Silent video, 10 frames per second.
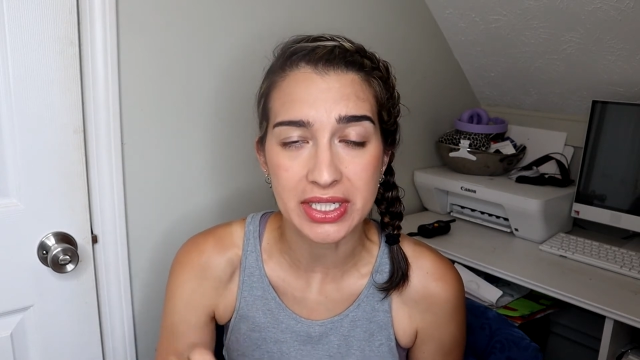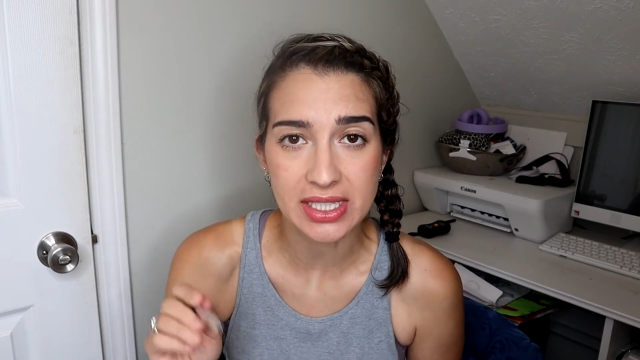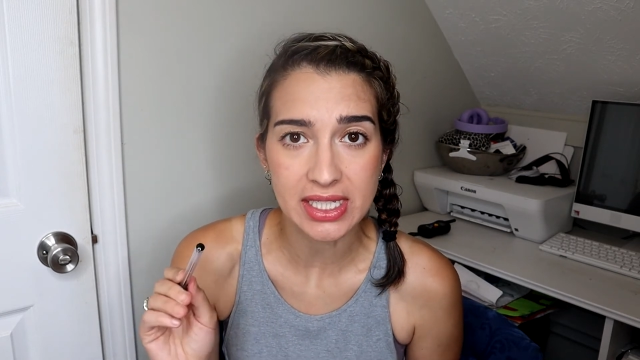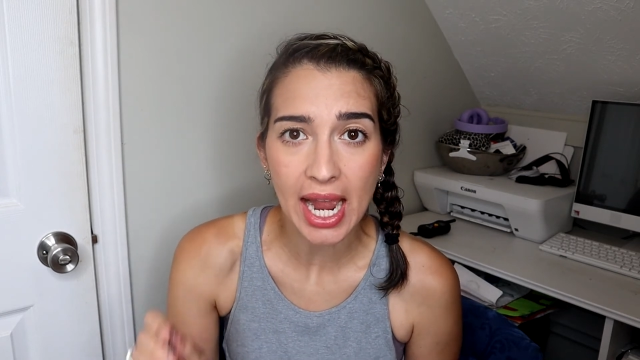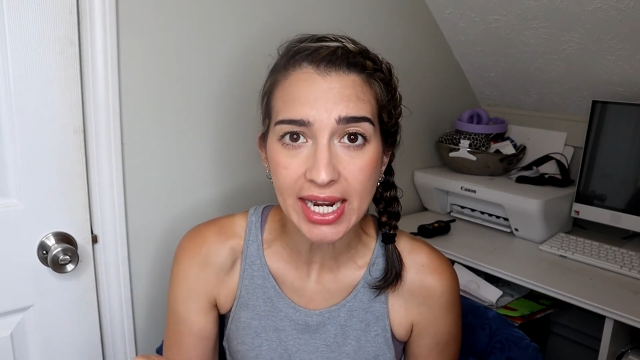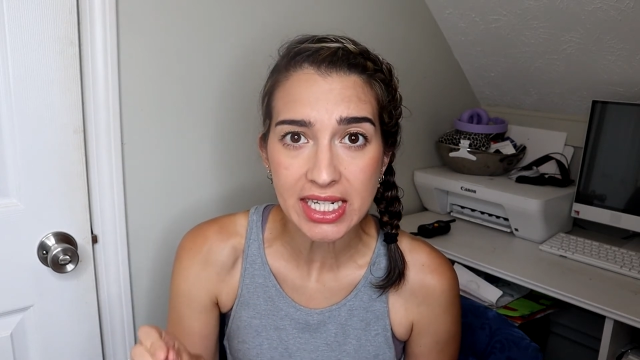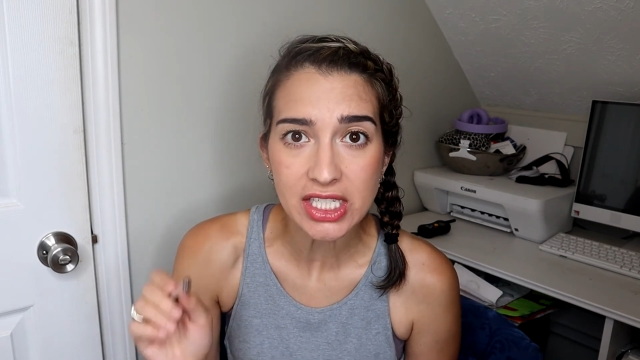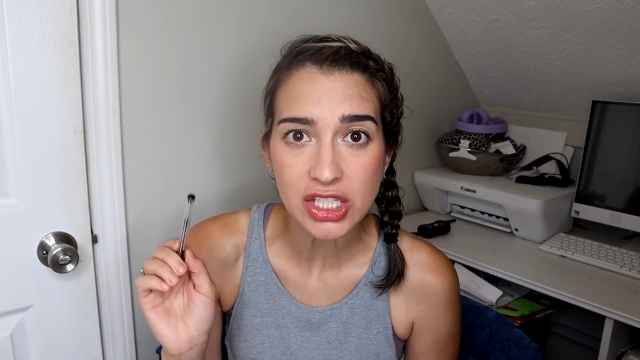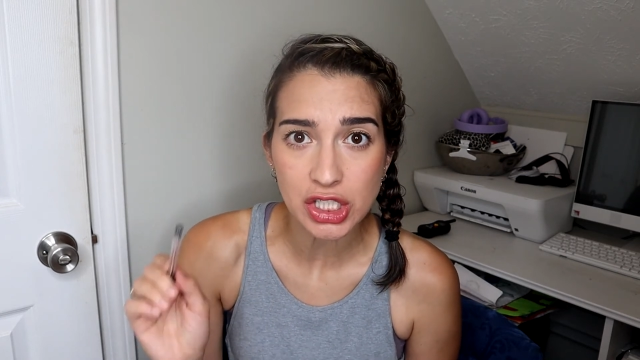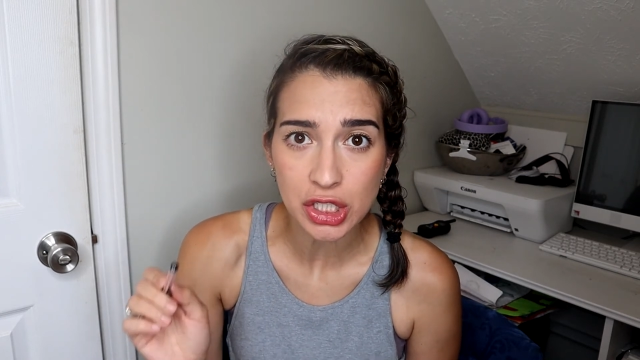It's
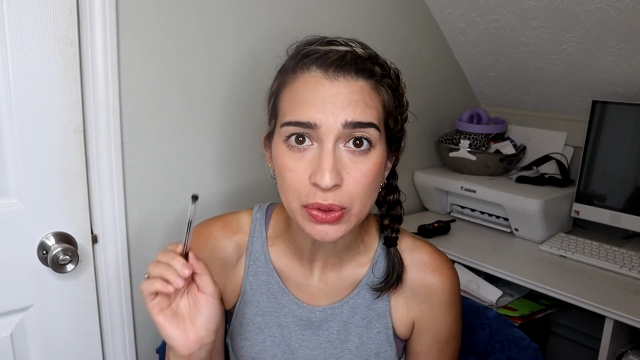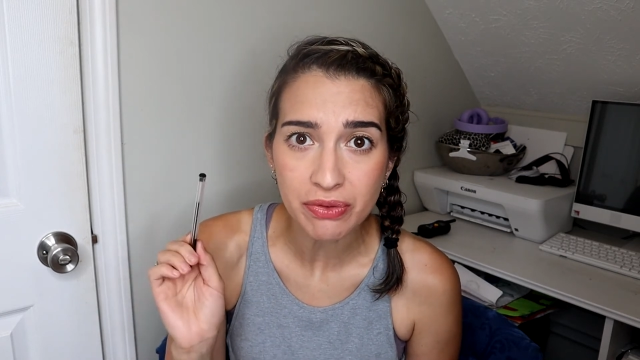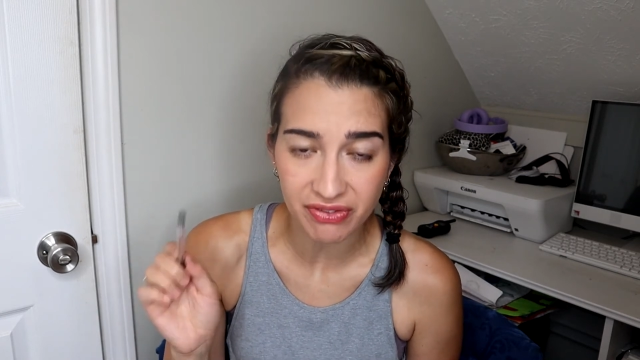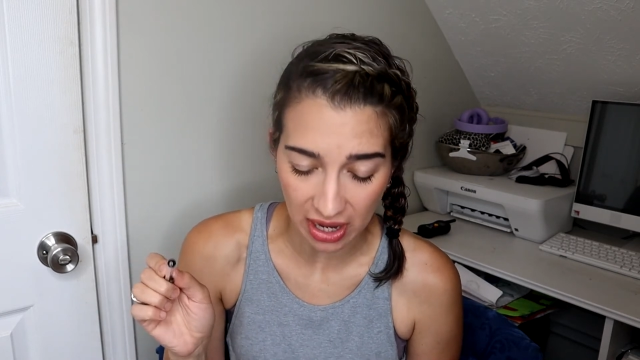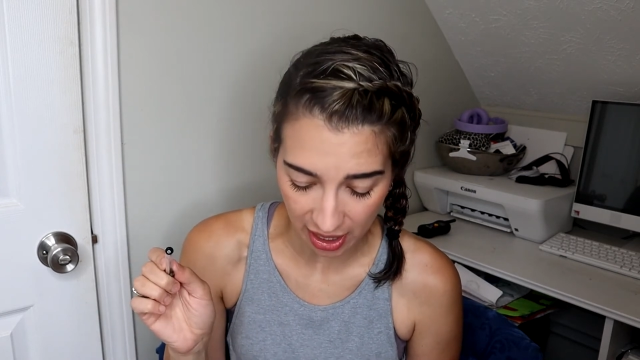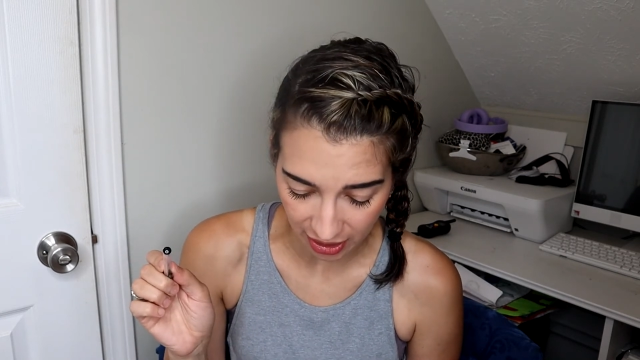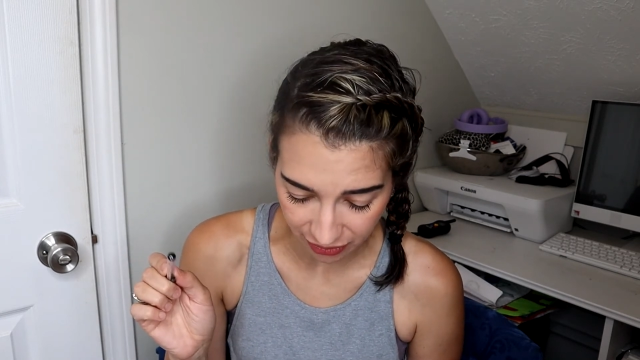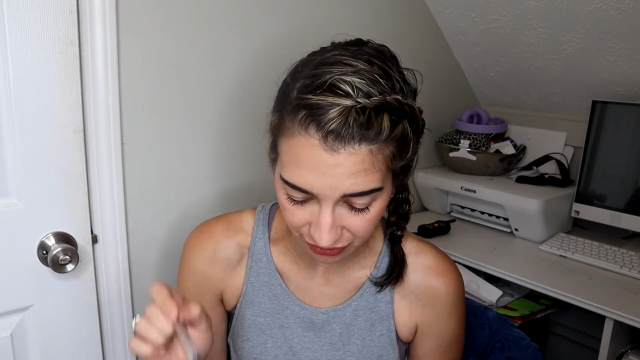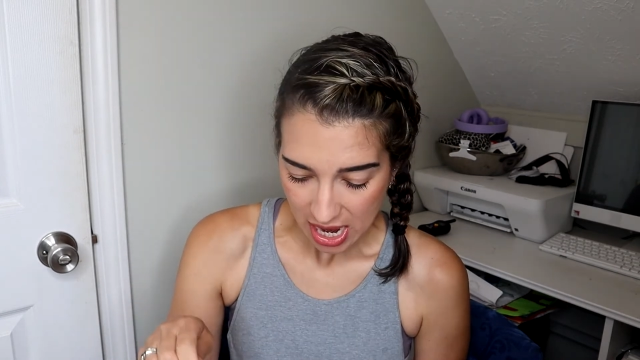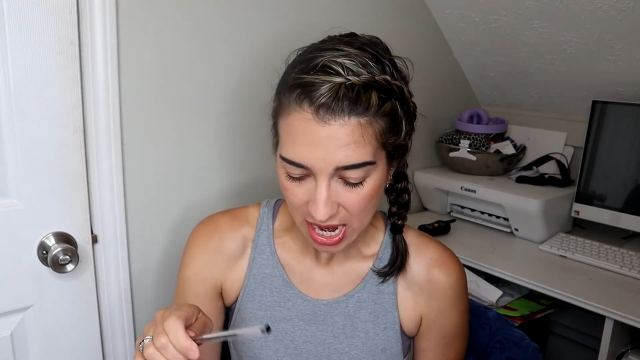Titus
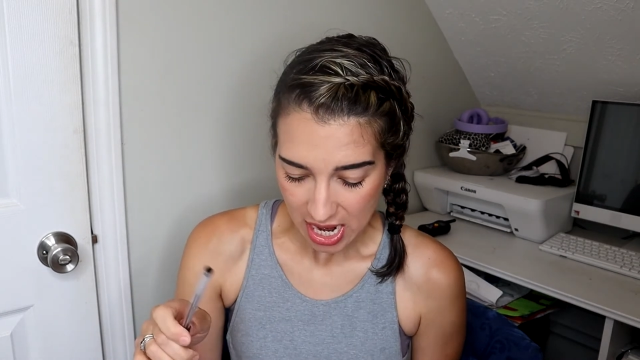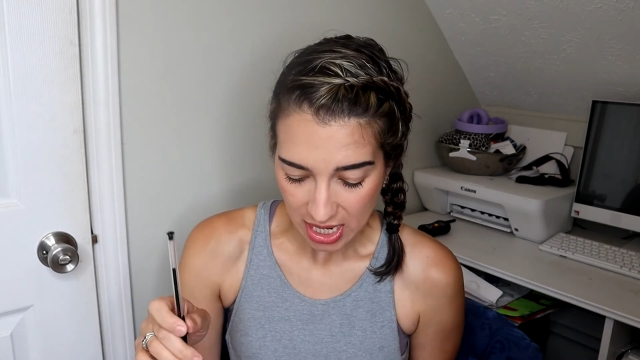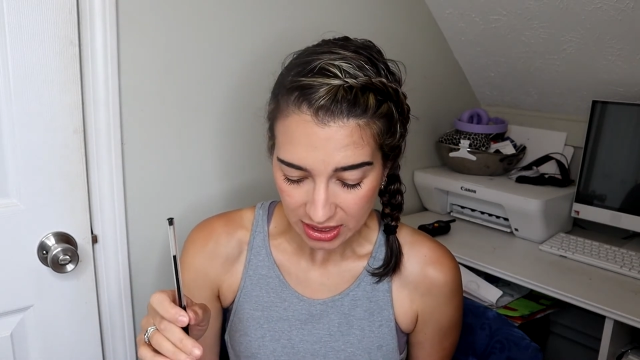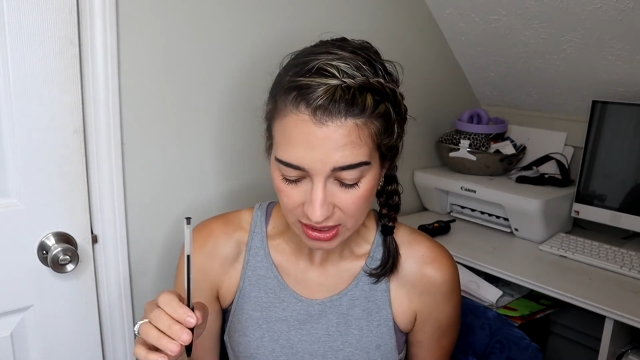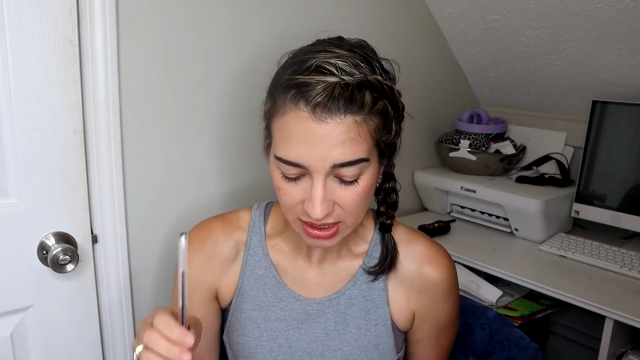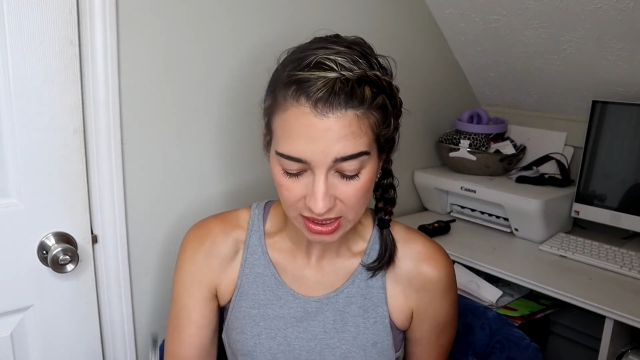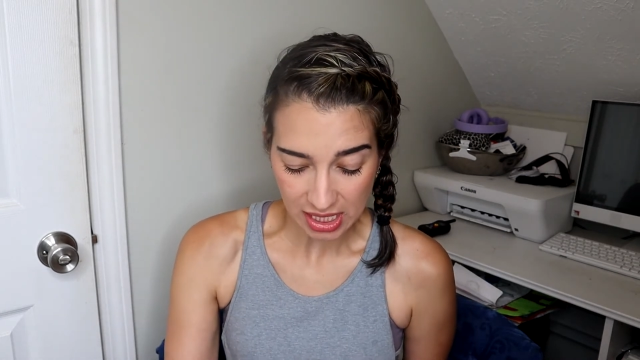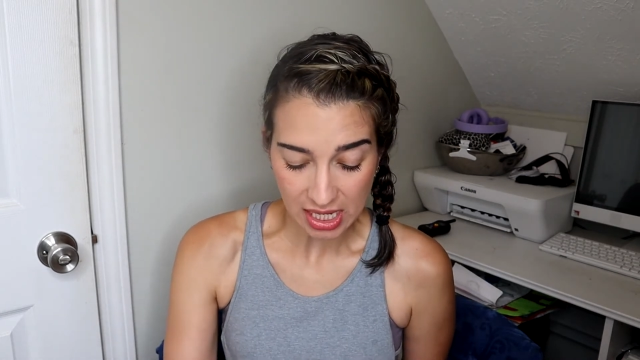2:5, and